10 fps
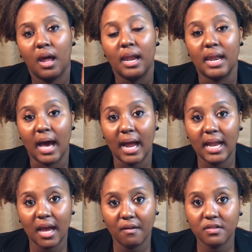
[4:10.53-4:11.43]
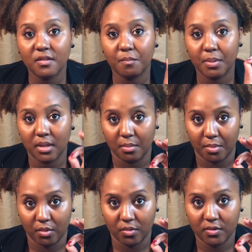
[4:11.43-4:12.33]
9 hours of
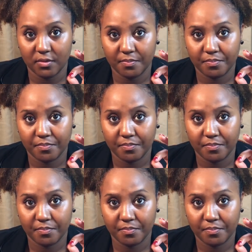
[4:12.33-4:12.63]
billables,